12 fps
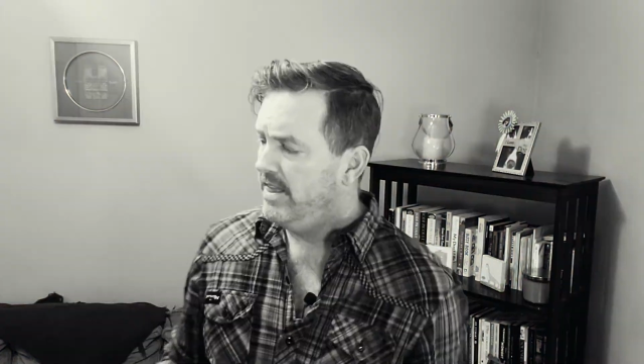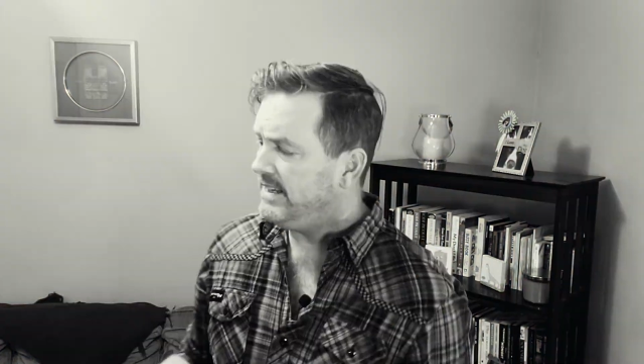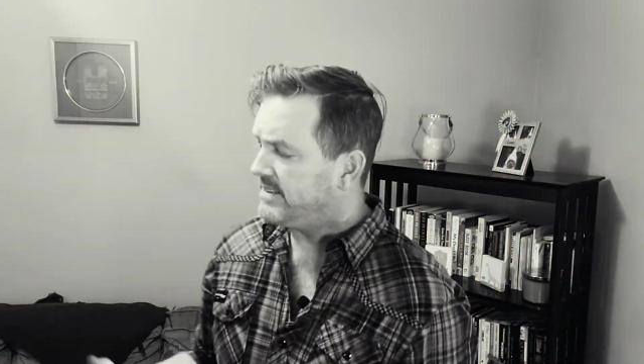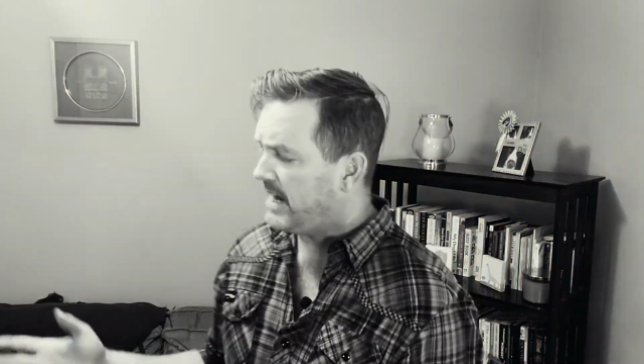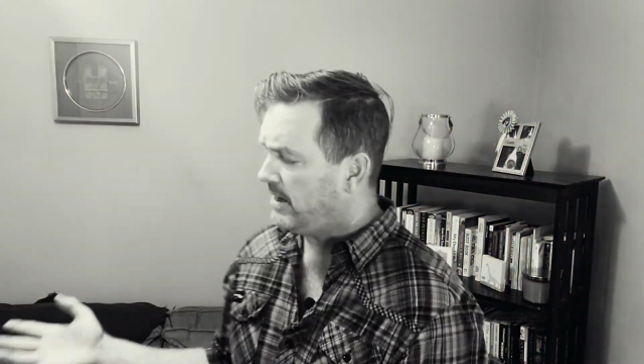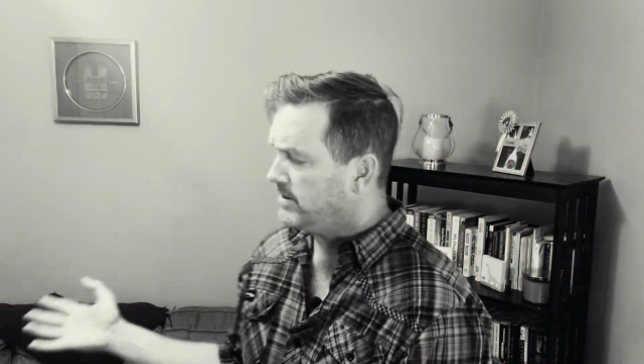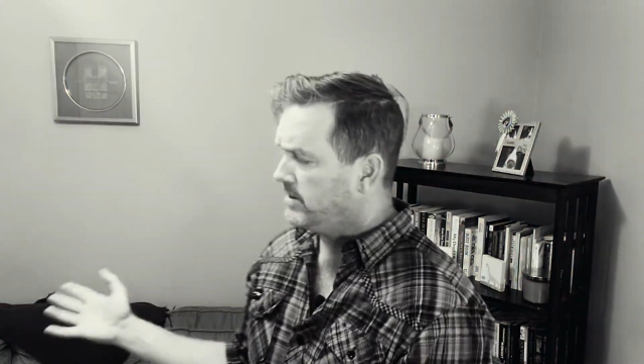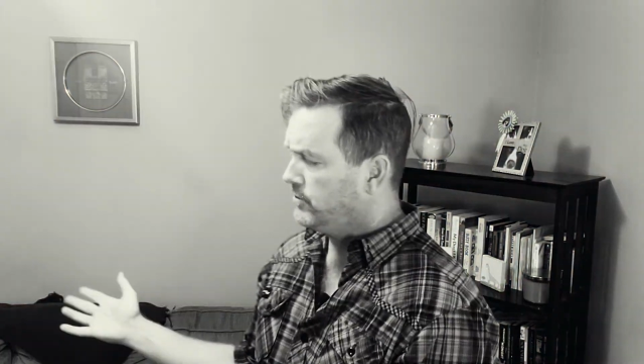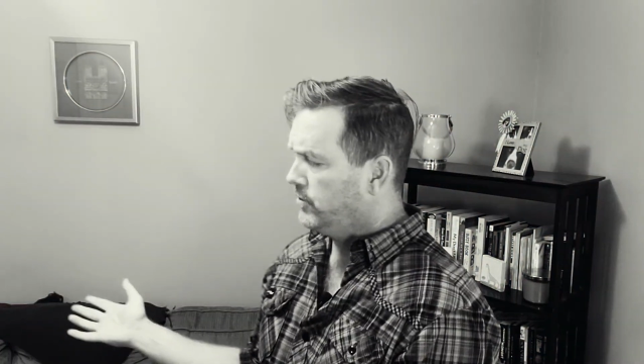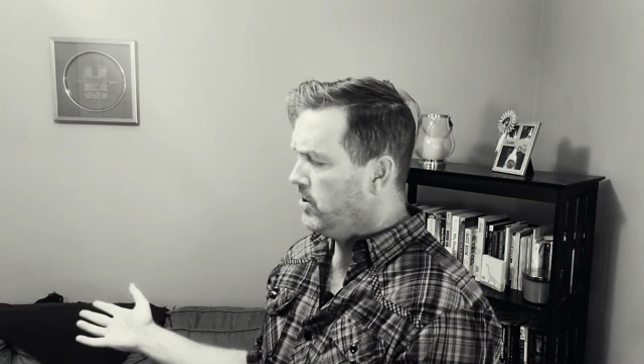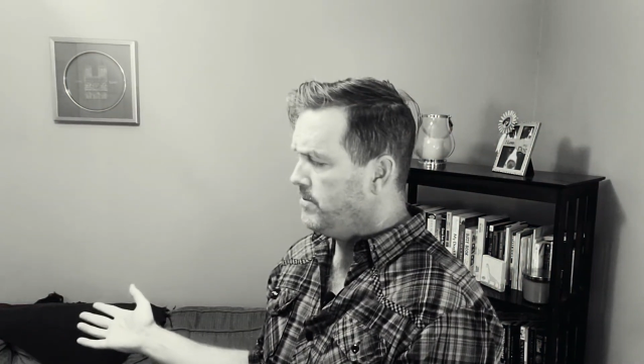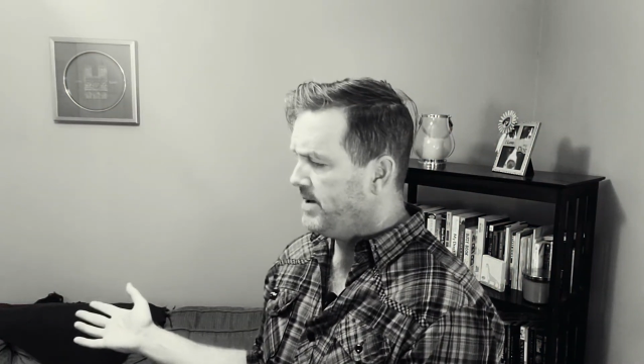This house is
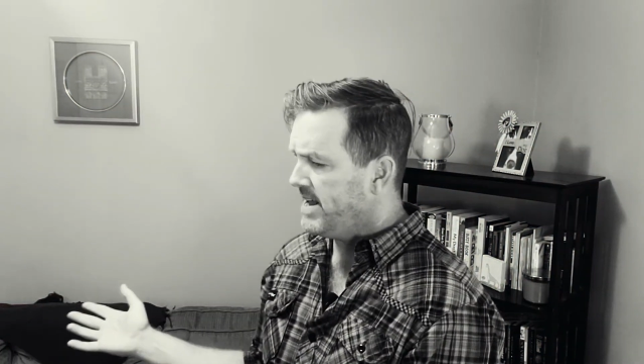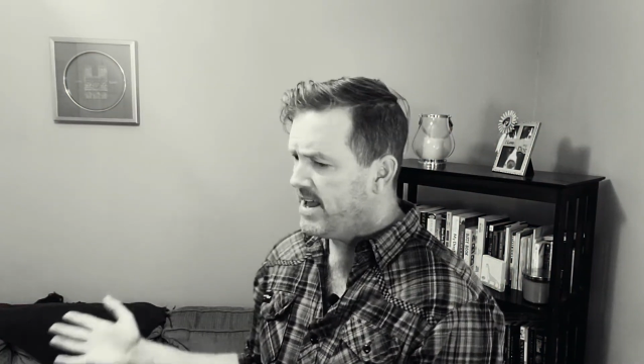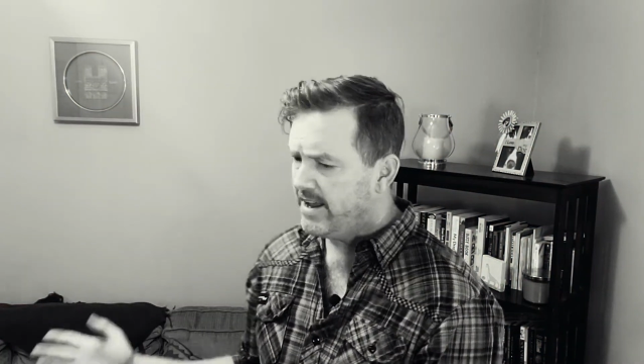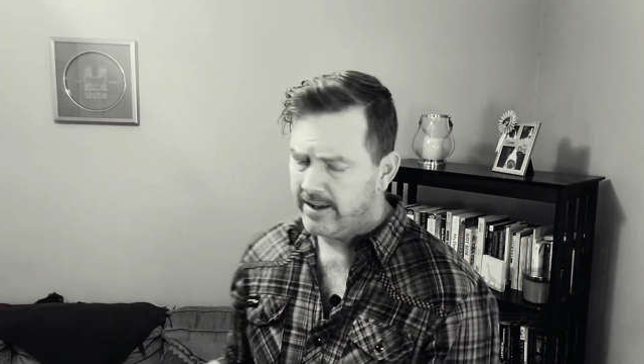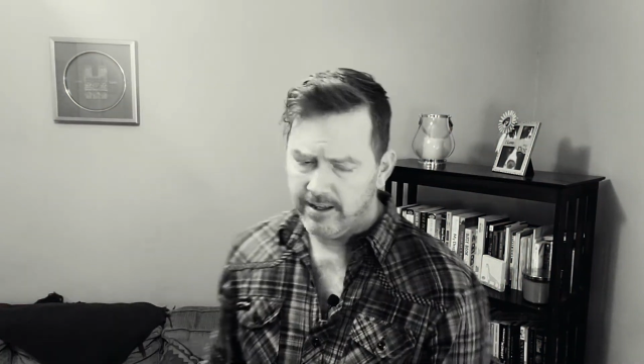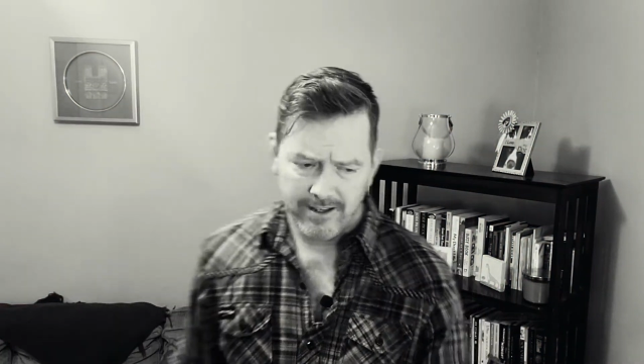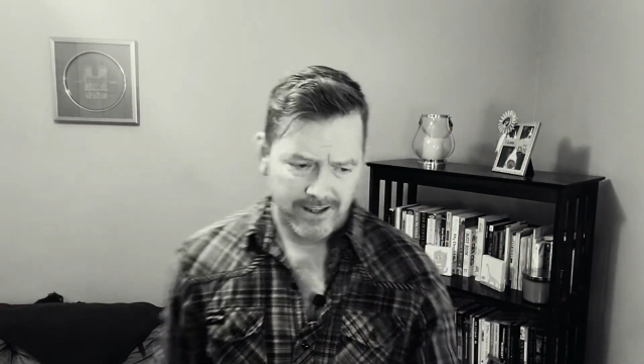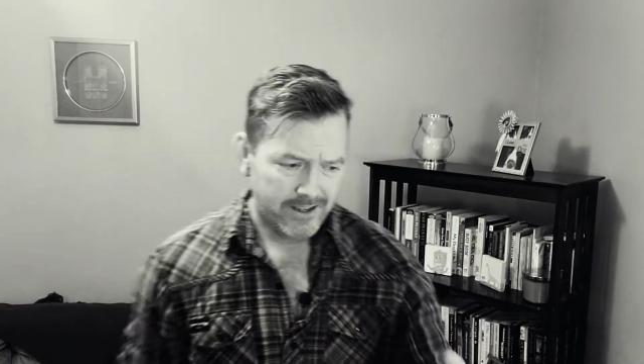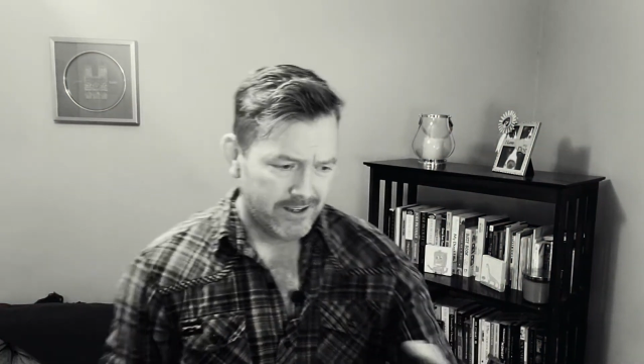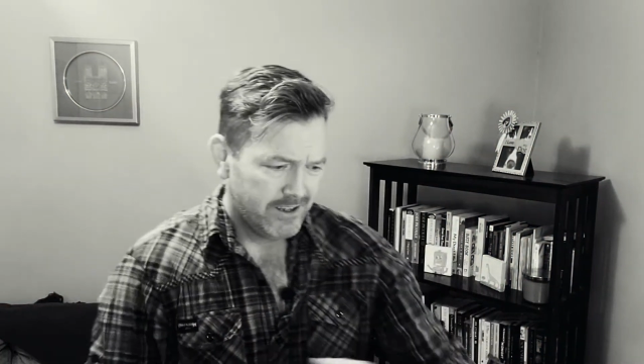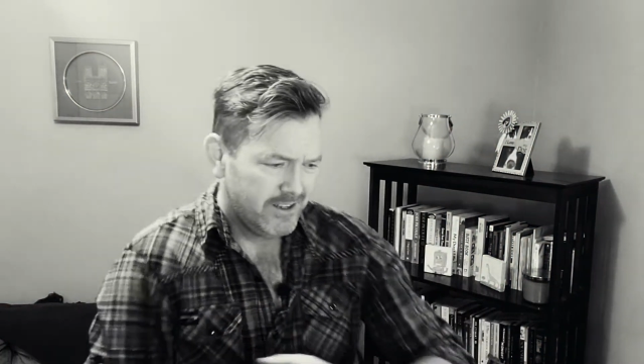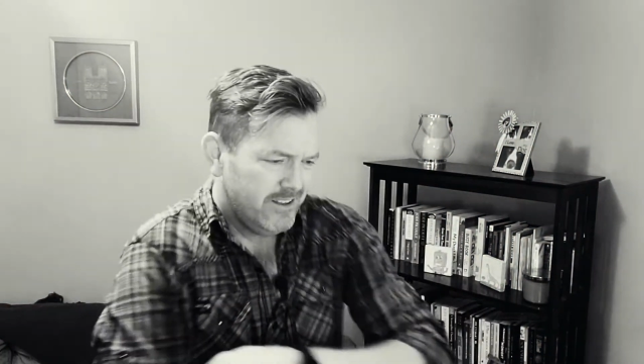too big.
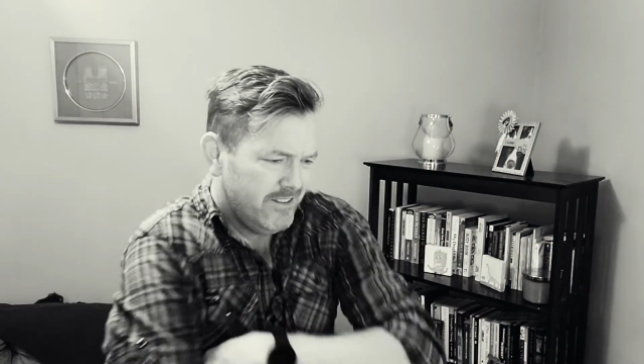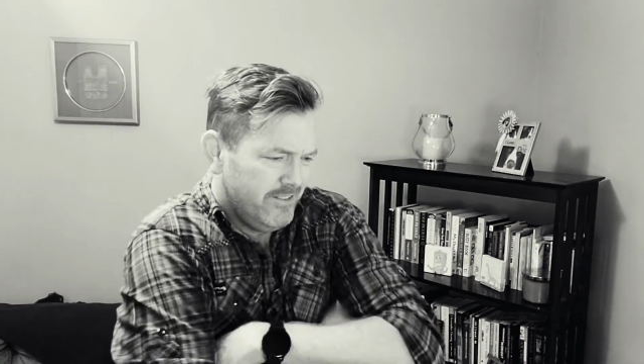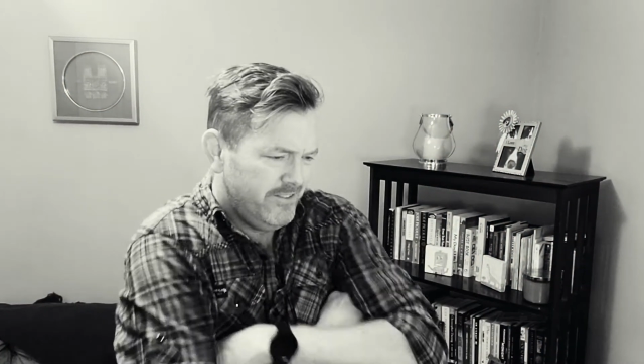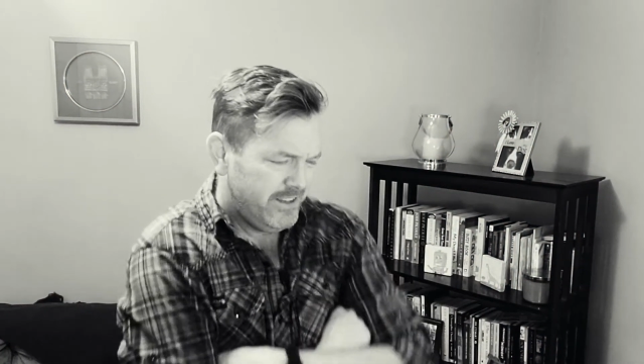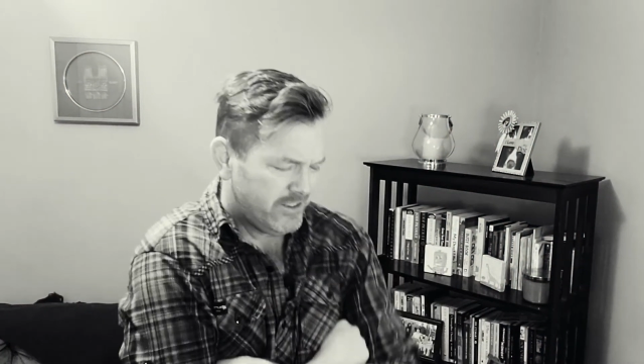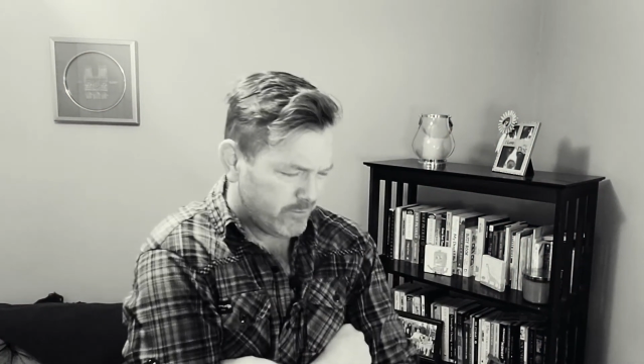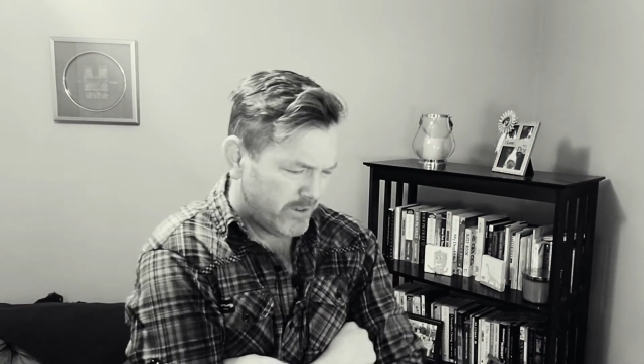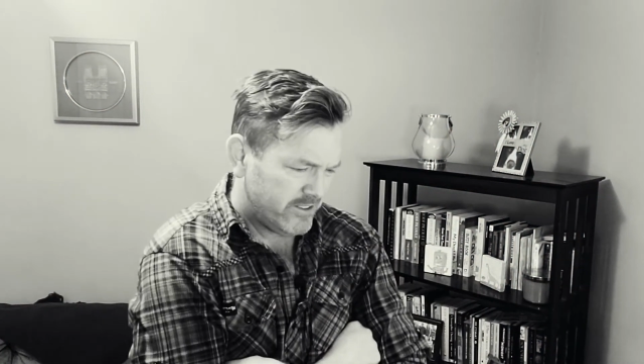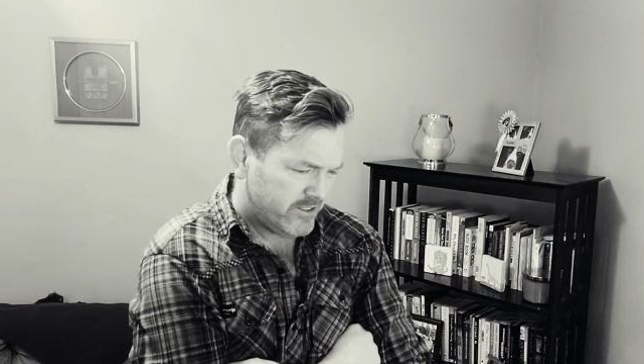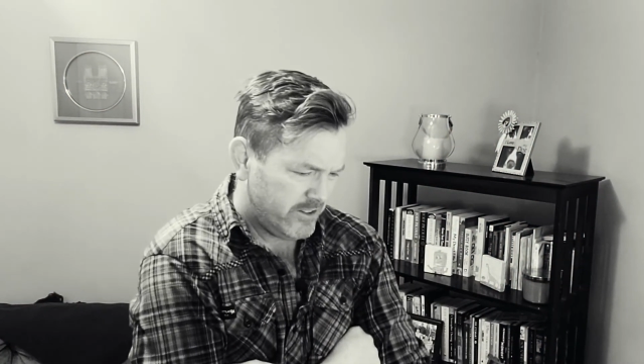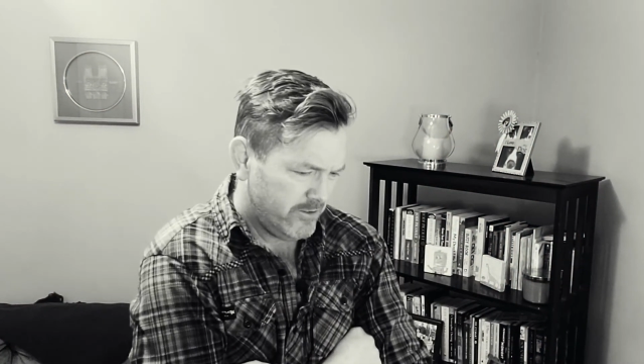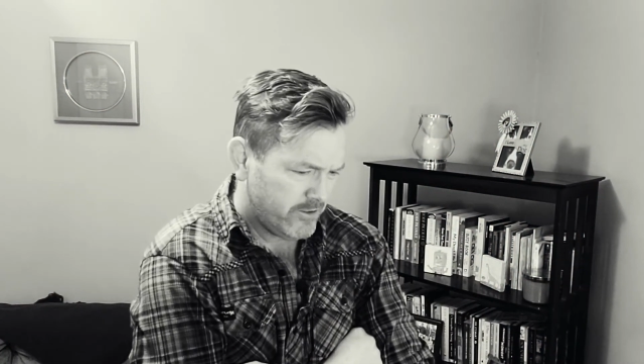This one's
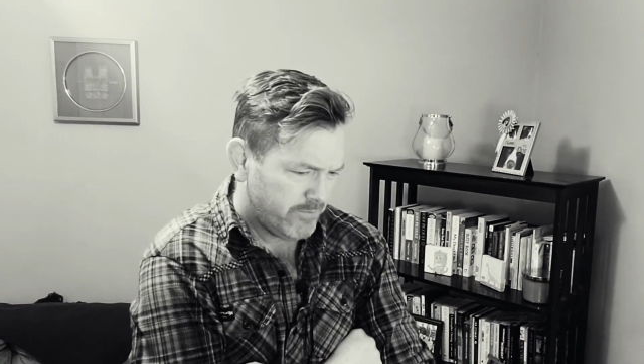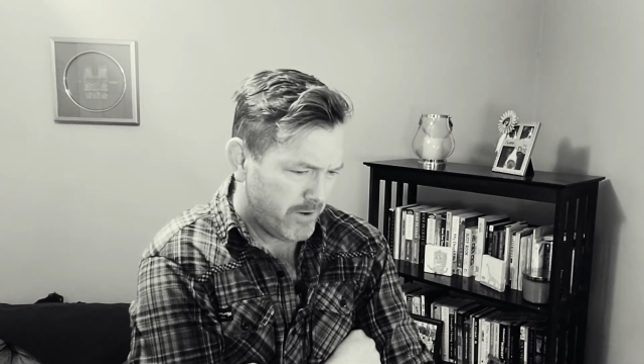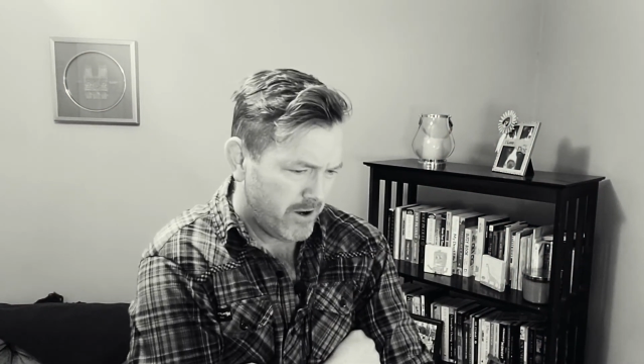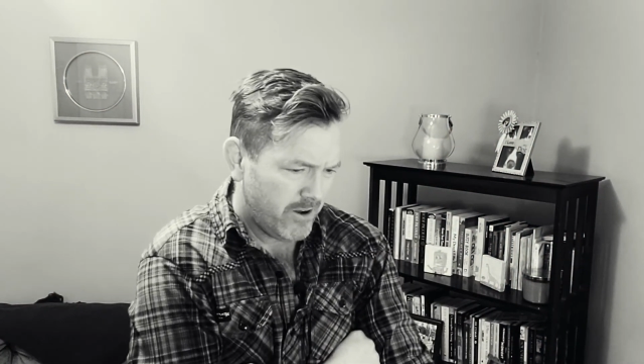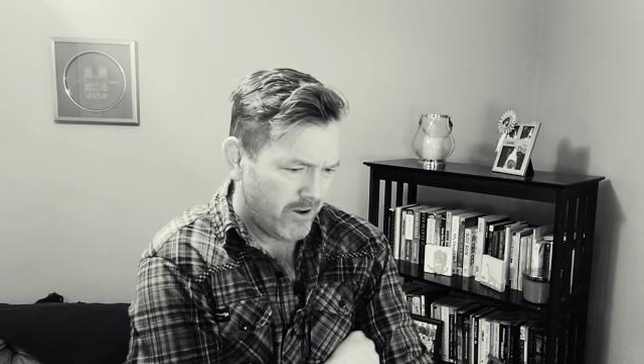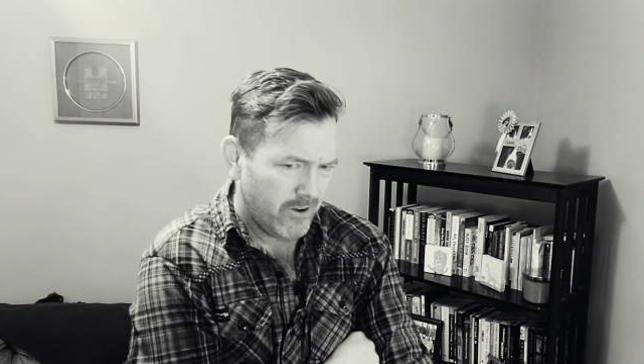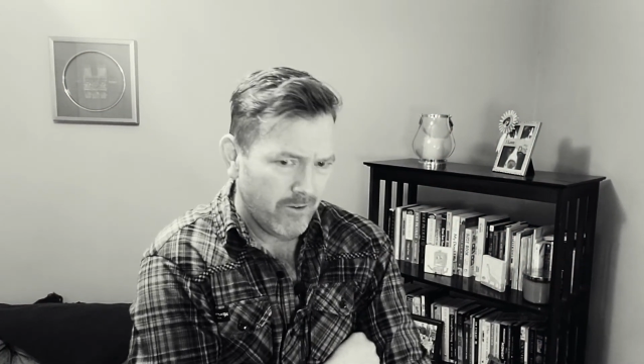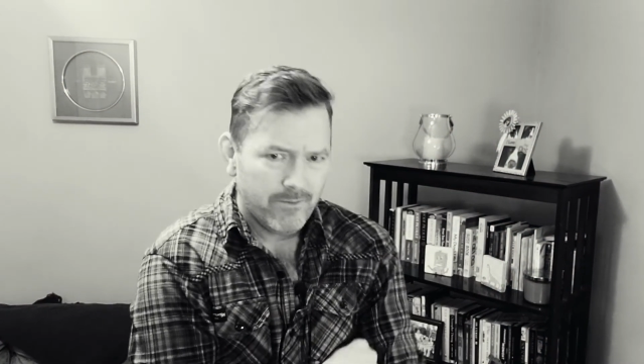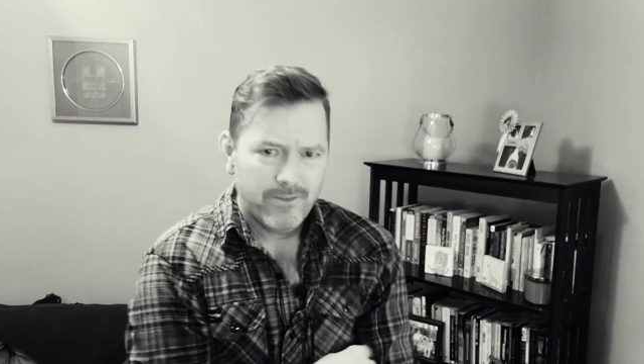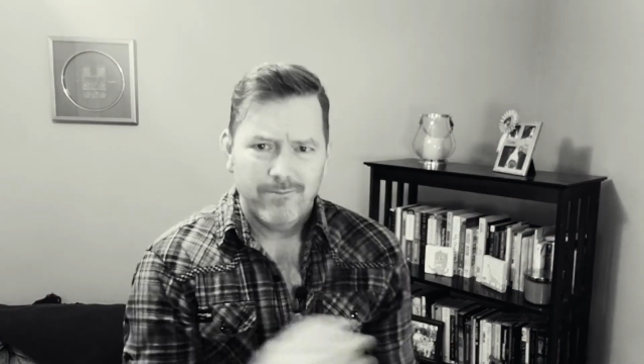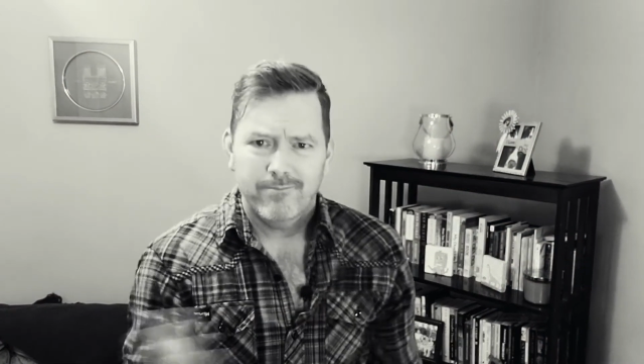too small.